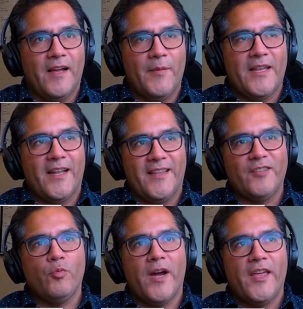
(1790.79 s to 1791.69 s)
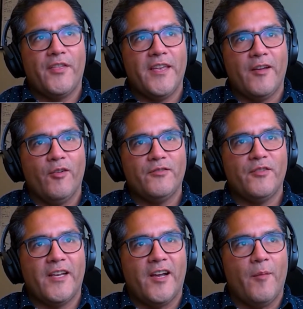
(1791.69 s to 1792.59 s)
and that's why I think
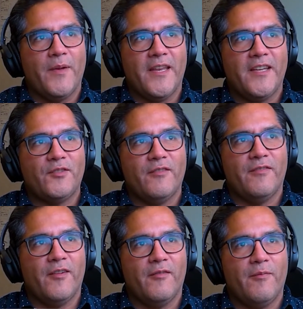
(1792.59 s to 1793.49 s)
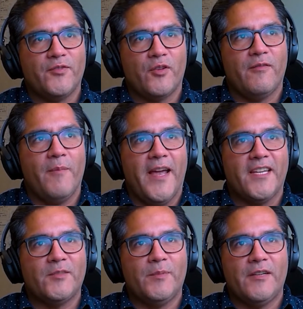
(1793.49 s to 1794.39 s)
also the combination of sort of my
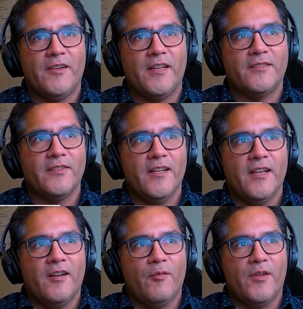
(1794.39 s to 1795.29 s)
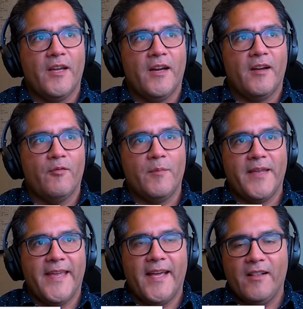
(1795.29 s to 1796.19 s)
experience with
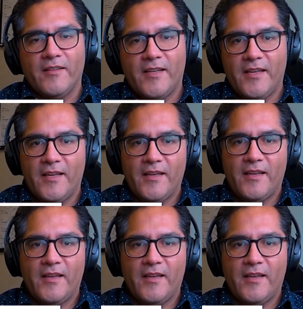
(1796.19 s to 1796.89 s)
Miguel, he